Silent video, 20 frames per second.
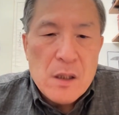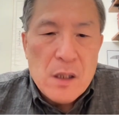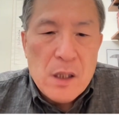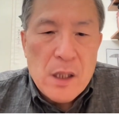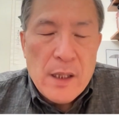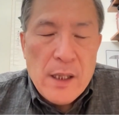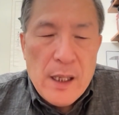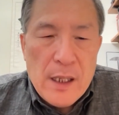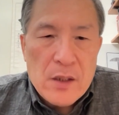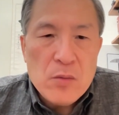Yeah,
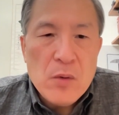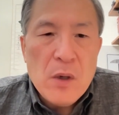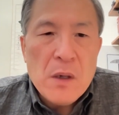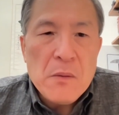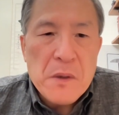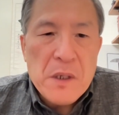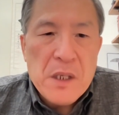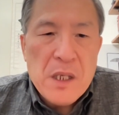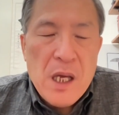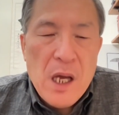that's what
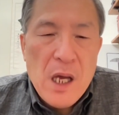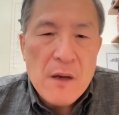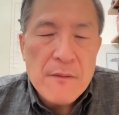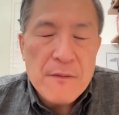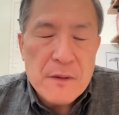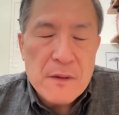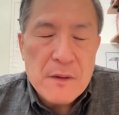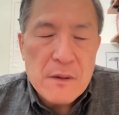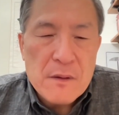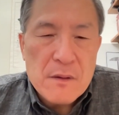we have
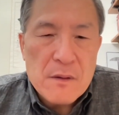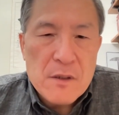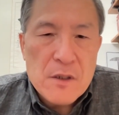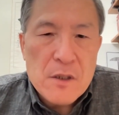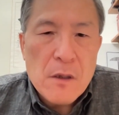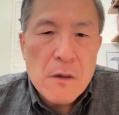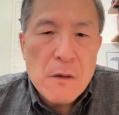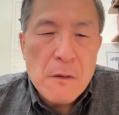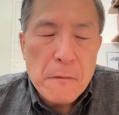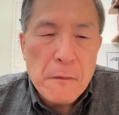
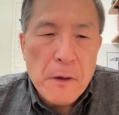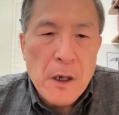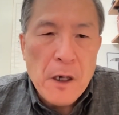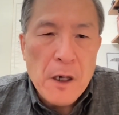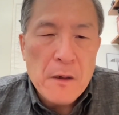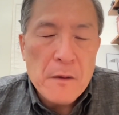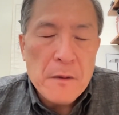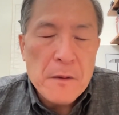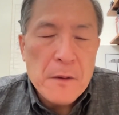so far.